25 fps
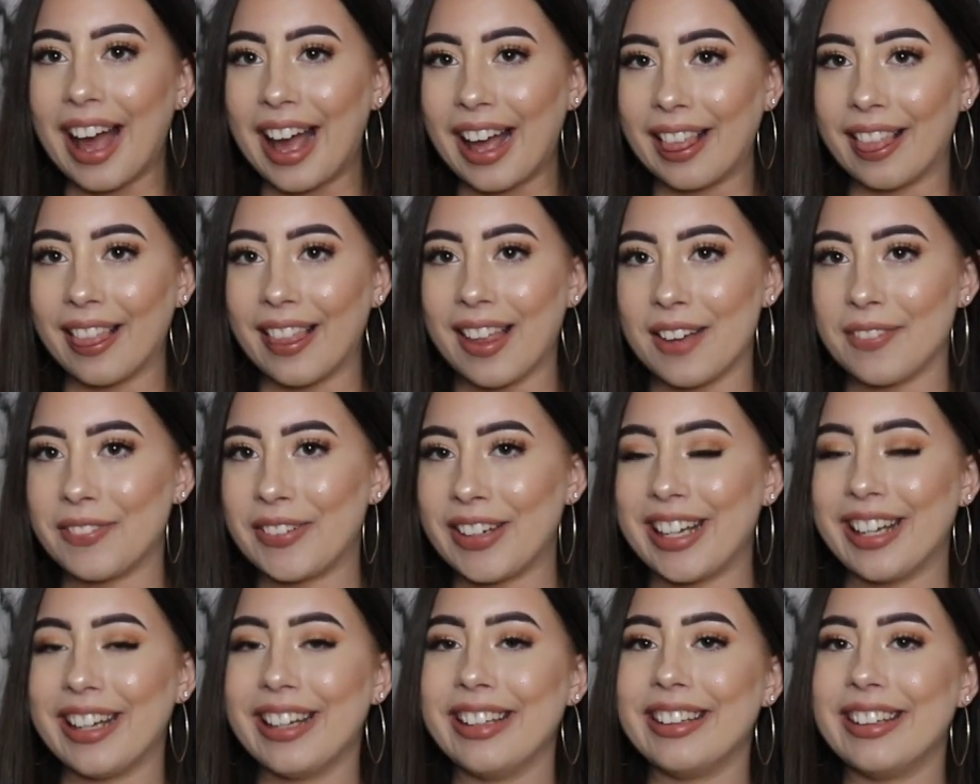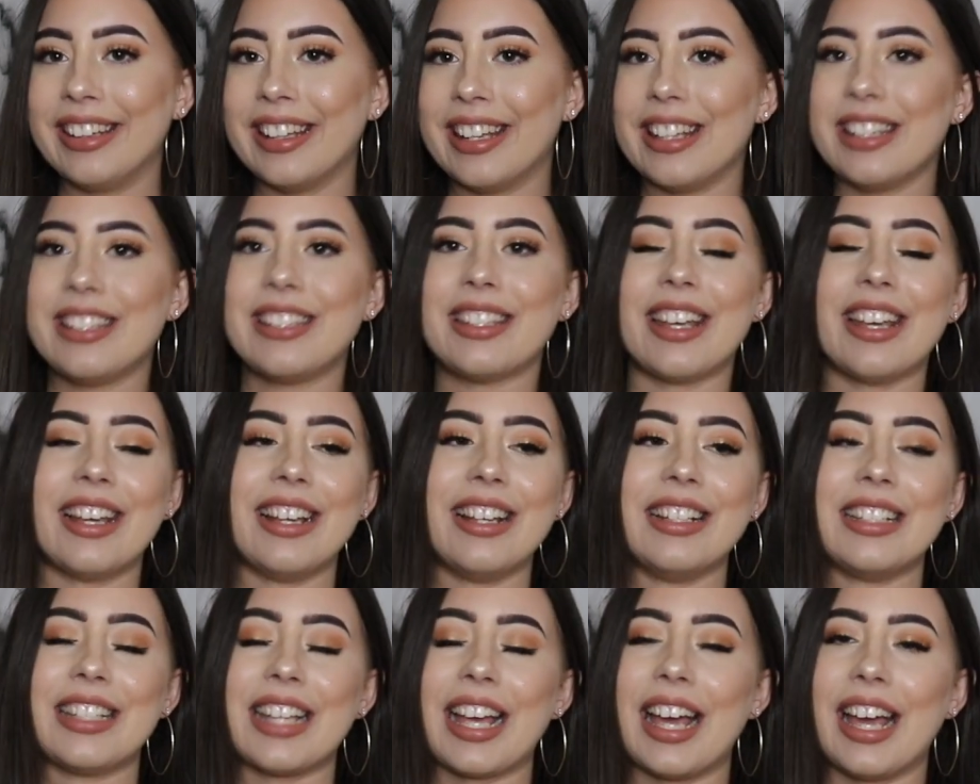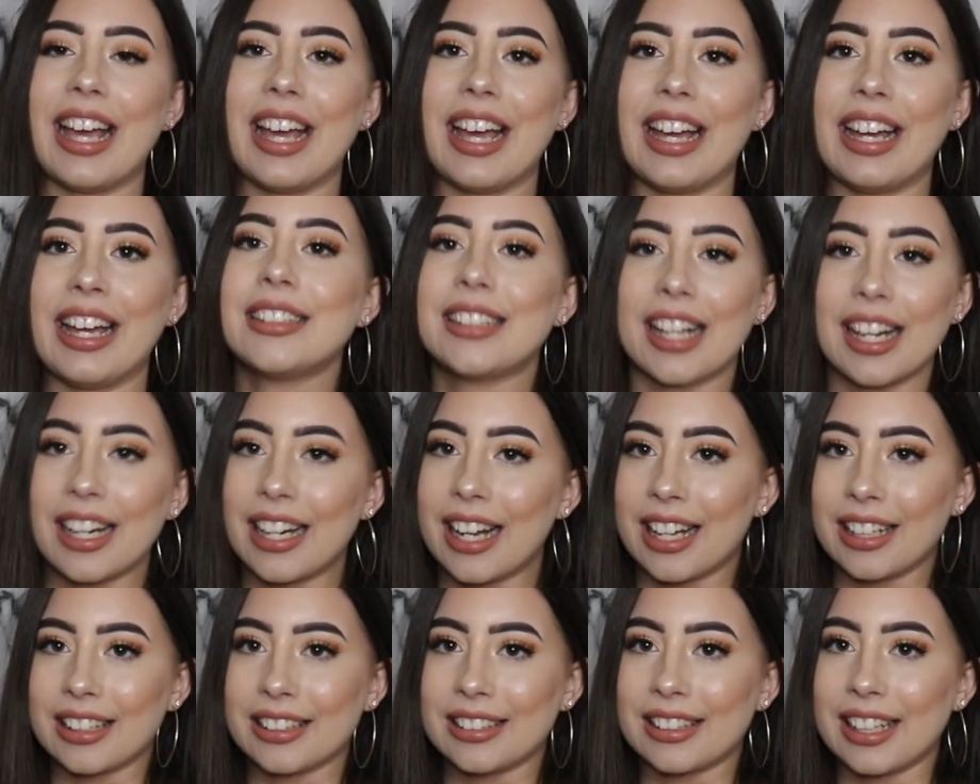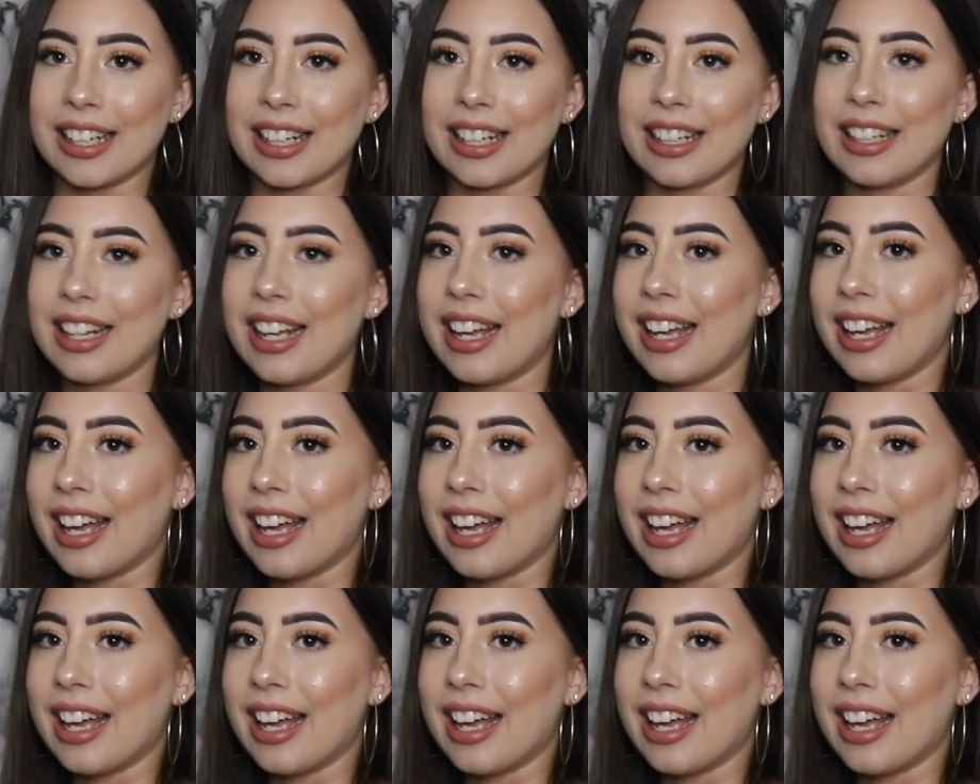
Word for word: I love it. This is a 10 out of 10.